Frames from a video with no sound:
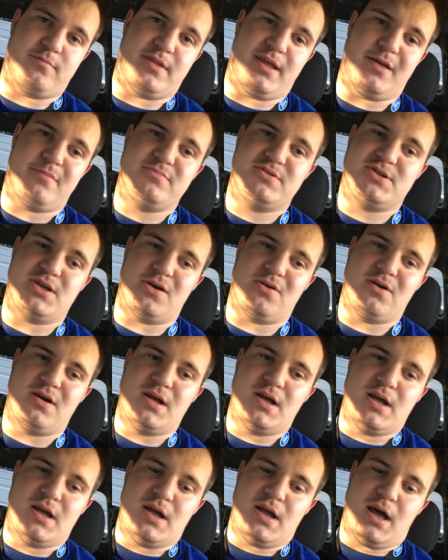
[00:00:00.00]
from them, so
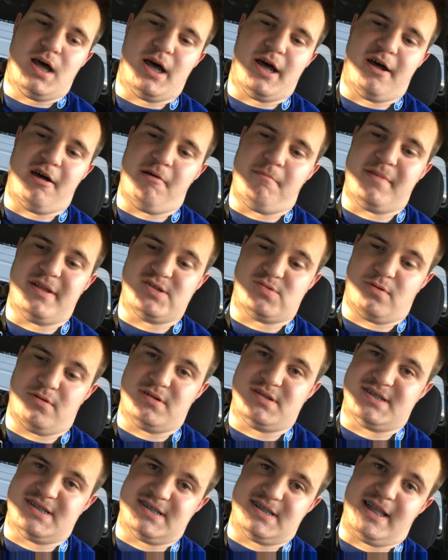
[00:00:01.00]
as well
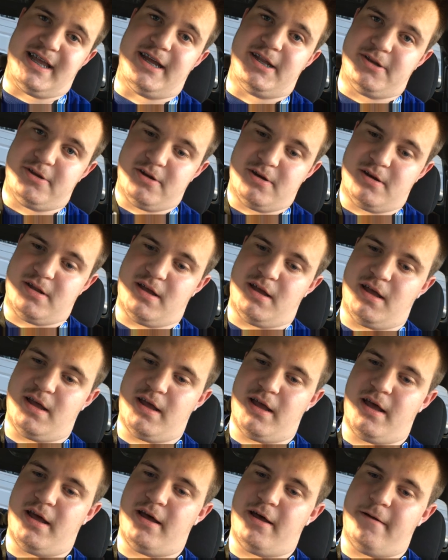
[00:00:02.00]
as this lanyard,
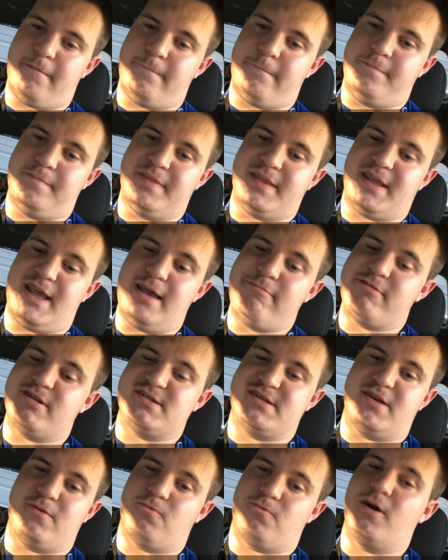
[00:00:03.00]
keeping
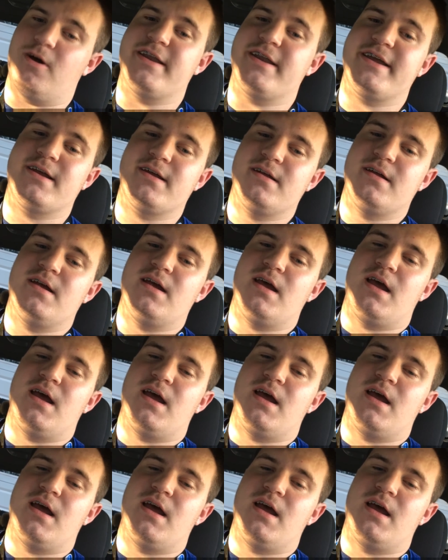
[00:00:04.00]
this thing running.